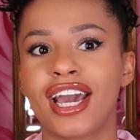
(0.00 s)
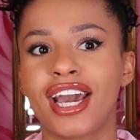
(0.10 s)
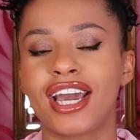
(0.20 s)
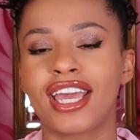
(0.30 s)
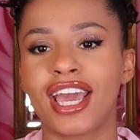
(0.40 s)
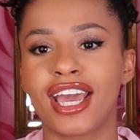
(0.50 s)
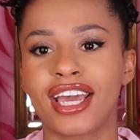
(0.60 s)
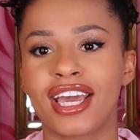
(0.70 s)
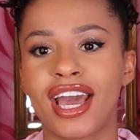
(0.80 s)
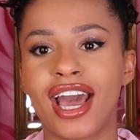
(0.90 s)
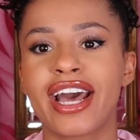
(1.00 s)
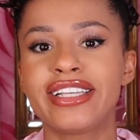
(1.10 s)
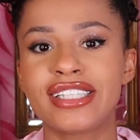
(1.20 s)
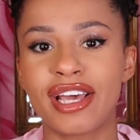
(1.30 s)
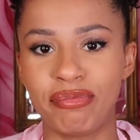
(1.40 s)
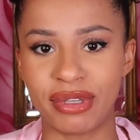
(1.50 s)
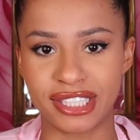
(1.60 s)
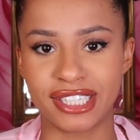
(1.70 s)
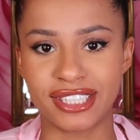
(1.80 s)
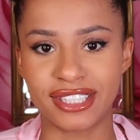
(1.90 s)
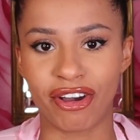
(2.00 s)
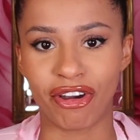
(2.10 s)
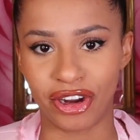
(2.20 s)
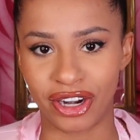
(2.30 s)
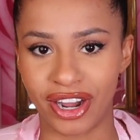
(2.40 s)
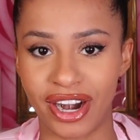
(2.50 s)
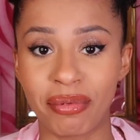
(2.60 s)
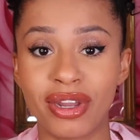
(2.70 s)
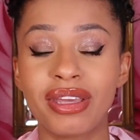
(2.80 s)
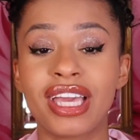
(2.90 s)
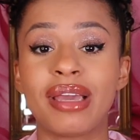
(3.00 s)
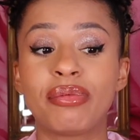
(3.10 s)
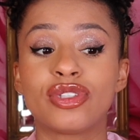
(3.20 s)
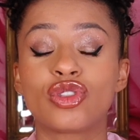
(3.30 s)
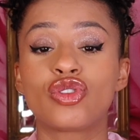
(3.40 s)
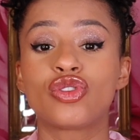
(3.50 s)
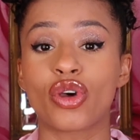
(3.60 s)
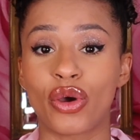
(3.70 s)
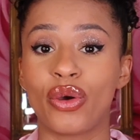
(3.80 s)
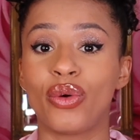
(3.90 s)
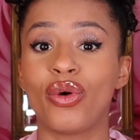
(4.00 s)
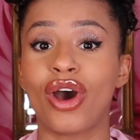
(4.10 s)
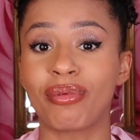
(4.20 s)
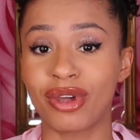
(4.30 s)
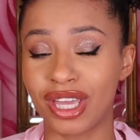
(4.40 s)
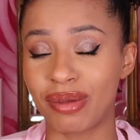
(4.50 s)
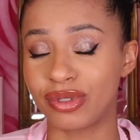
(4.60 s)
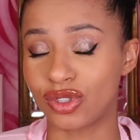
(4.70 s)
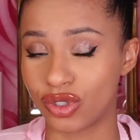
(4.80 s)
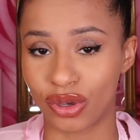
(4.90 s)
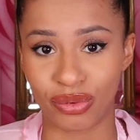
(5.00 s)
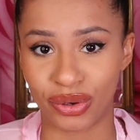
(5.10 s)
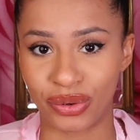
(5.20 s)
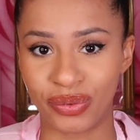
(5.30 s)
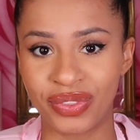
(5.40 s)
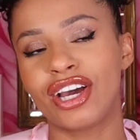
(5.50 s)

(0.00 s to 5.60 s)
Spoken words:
okay, as a business owner, and I'm going to keep it so real.